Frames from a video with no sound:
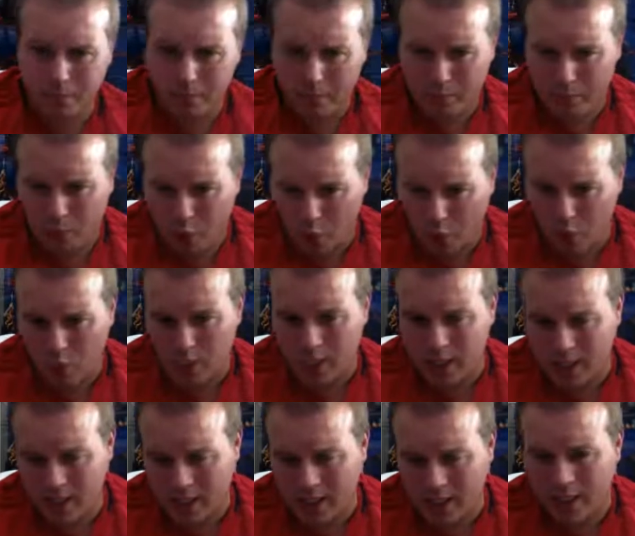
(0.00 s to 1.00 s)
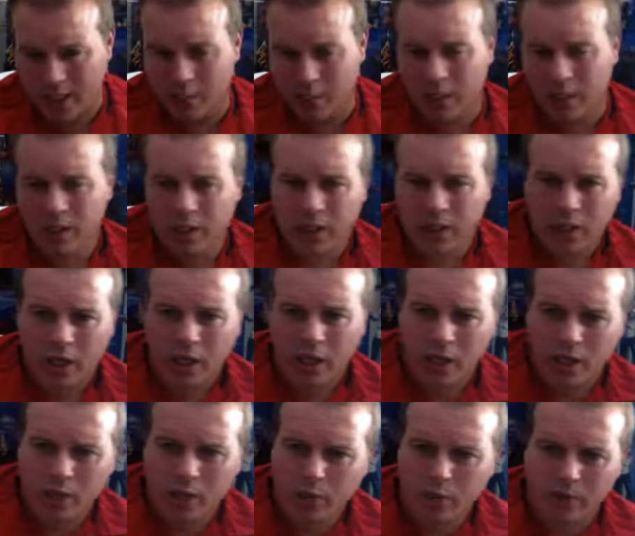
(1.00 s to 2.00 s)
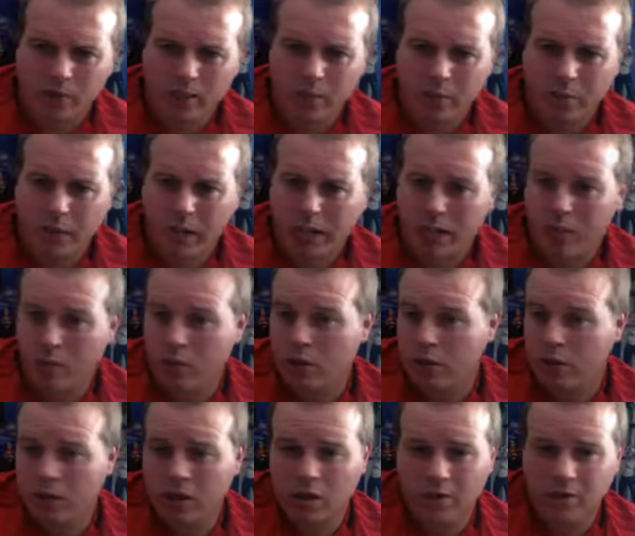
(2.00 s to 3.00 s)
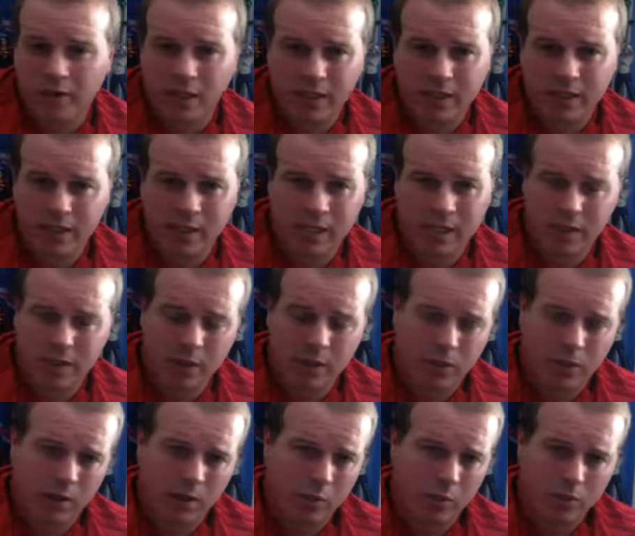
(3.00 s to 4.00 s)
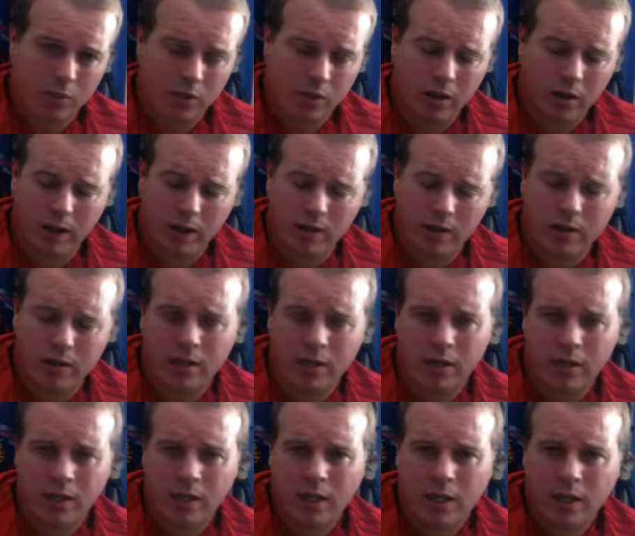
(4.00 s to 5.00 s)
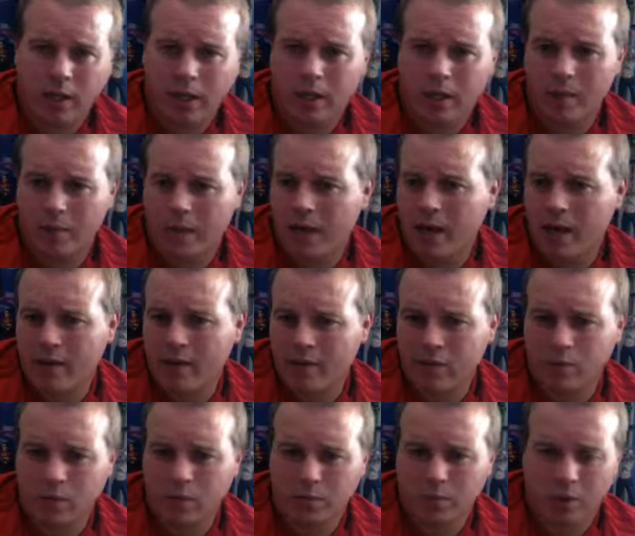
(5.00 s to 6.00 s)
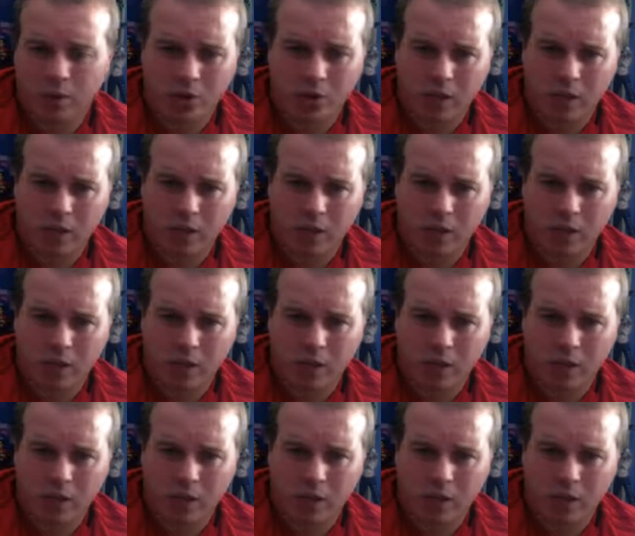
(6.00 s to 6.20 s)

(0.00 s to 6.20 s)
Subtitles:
poor team who will sit back, and we're not going to face it next week either. We've got Everton, and Everton will push.